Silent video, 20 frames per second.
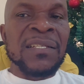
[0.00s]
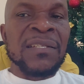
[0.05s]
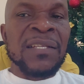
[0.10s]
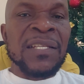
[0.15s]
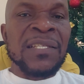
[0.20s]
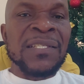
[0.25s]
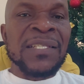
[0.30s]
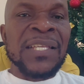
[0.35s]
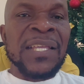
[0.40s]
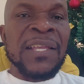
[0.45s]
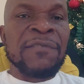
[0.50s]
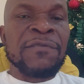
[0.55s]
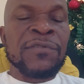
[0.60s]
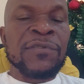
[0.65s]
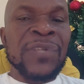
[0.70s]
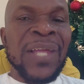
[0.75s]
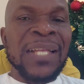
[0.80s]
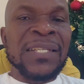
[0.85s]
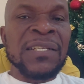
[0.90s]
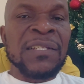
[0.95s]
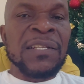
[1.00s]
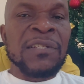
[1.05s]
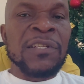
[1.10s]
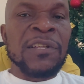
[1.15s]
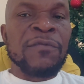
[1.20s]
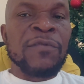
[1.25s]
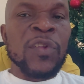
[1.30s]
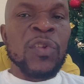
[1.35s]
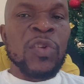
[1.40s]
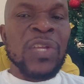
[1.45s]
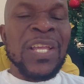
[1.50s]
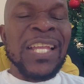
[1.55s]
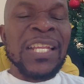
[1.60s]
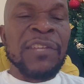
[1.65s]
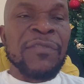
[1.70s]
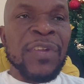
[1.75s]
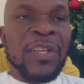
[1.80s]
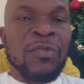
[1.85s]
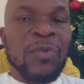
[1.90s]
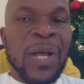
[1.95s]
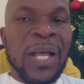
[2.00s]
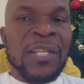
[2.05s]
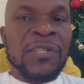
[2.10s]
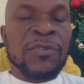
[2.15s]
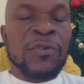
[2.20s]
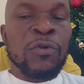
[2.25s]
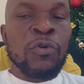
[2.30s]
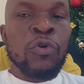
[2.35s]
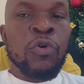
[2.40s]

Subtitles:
This gives certain individuals